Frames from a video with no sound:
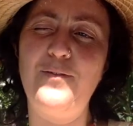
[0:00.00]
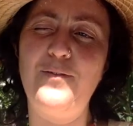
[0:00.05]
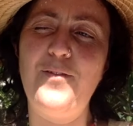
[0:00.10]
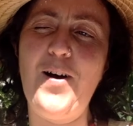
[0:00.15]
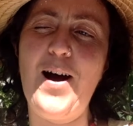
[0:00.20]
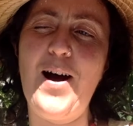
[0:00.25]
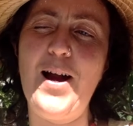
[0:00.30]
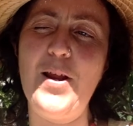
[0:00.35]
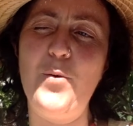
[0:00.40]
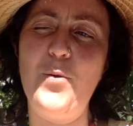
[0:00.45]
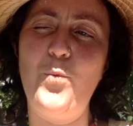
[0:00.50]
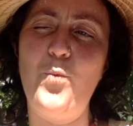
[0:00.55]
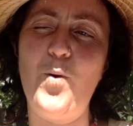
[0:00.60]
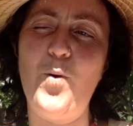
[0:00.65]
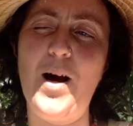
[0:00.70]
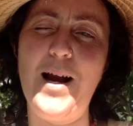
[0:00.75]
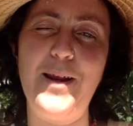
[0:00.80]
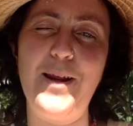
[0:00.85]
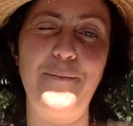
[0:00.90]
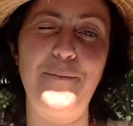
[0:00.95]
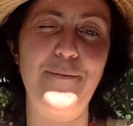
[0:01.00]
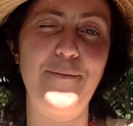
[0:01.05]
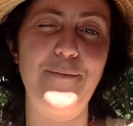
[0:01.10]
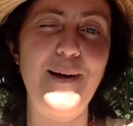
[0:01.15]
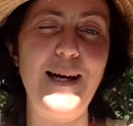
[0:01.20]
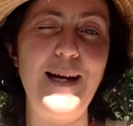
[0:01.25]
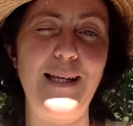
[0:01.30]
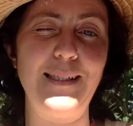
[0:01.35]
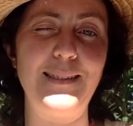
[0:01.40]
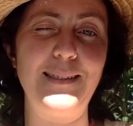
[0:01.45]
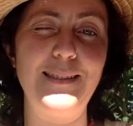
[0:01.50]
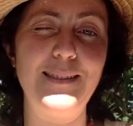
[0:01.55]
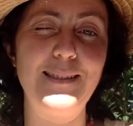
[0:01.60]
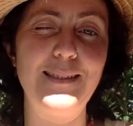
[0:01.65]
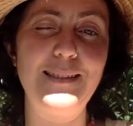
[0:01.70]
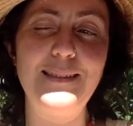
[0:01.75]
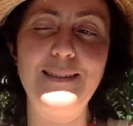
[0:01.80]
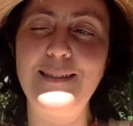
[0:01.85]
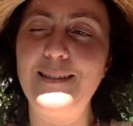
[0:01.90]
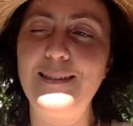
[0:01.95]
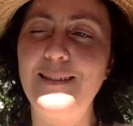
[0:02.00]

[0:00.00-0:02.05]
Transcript: fine white threads.